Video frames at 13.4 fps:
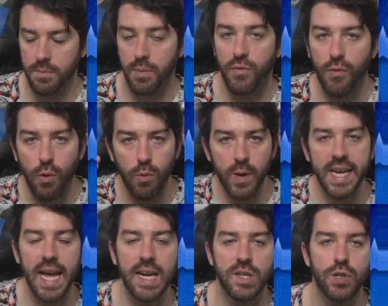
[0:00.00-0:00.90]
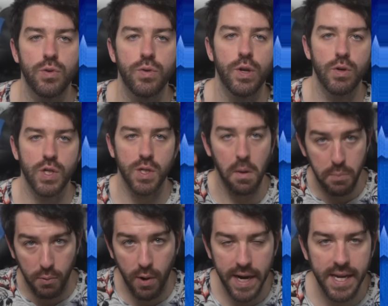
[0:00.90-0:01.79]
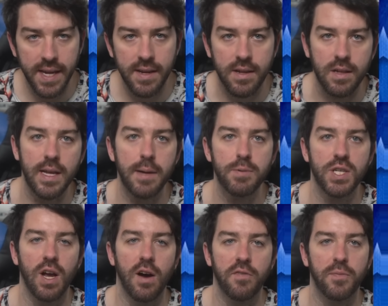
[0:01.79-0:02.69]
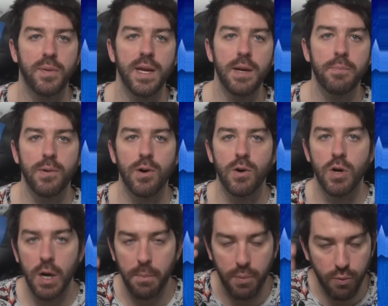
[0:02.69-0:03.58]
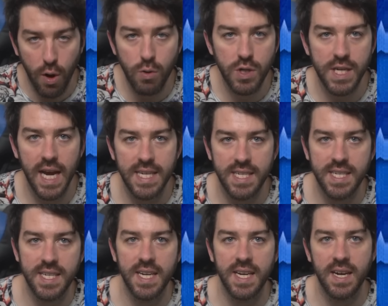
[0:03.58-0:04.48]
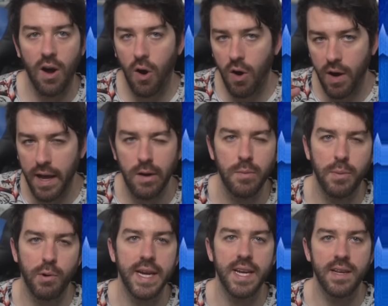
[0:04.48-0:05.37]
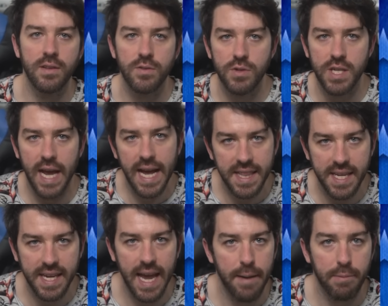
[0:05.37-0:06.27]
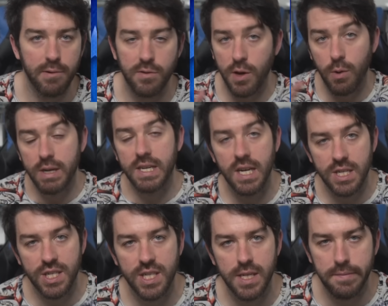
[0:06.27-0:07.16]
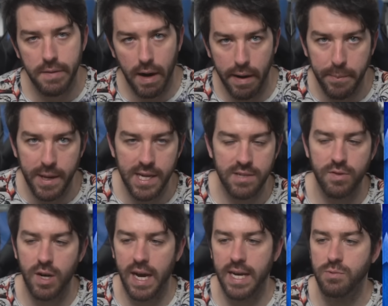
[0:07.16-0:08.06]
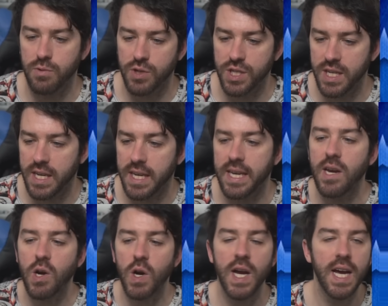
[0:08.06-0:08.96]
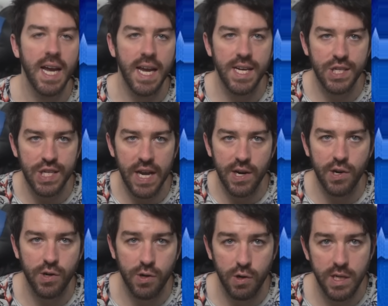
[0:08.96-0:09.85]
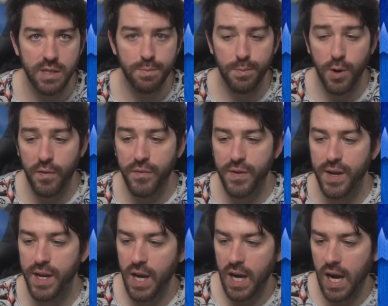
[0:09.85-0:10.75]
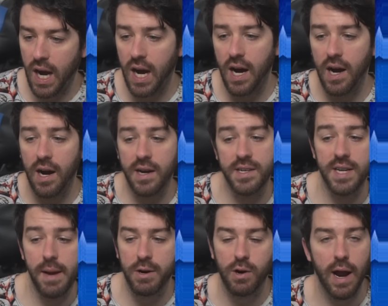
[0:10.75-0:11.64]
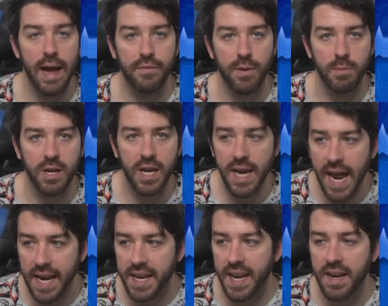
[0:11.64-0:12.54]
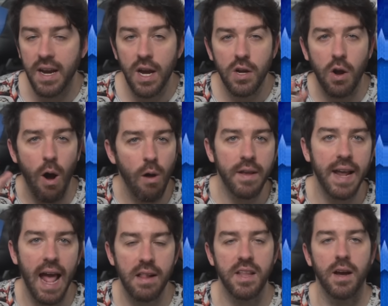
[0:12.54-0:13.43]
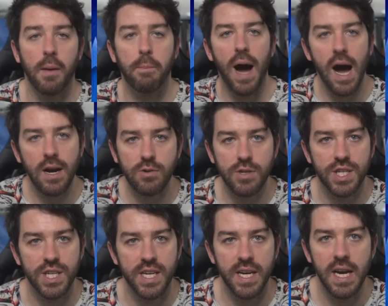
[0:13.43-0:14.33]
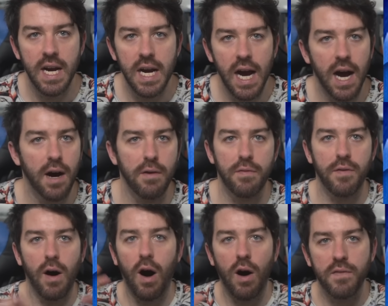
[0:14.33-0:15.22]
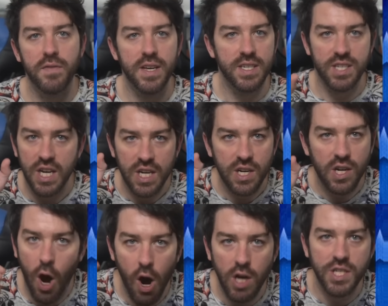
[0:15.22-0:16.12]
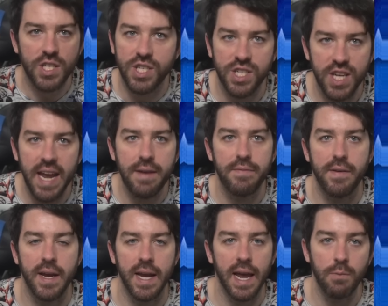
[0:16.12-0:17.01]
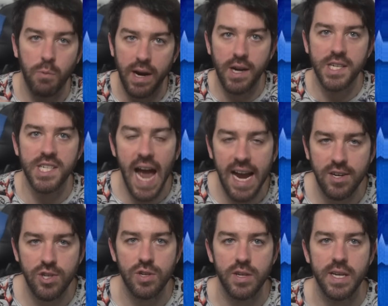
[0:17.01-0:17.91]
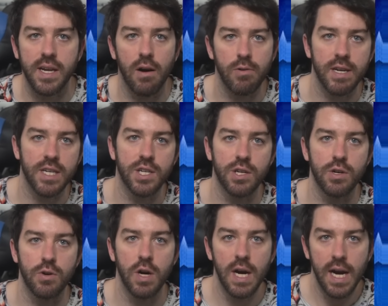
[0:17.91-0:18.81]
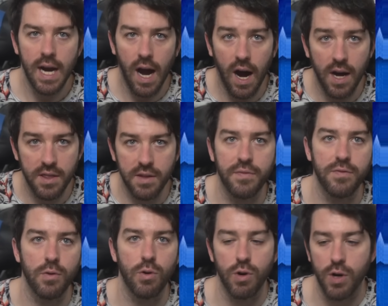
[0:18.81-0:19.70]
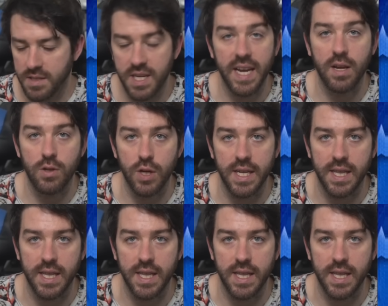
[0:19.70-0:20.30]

Before we get to those breaking clips of people protesting, all hell breaking loose at the Capitol, though it does seem very peaceful, as we'll see, here is Senator Chris Murphy, a Democrat from Connecticut, calling out the hypocrisy of all of this cost saving and where it's actually going to on the floor. Take a look at